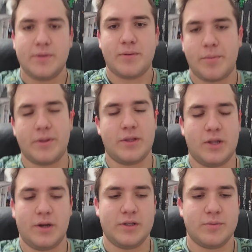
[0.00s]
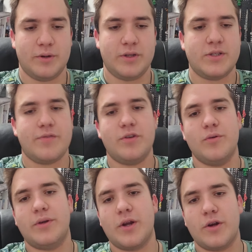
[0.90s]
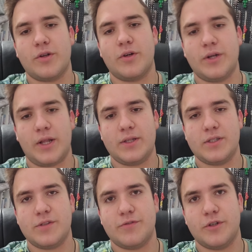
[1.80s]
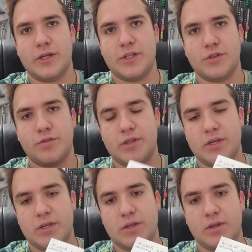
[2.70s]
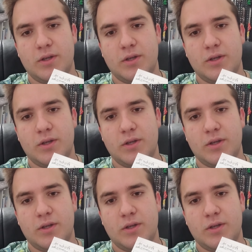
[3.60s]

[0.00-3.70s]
probably the longest one because you have to do a character analysis for each of the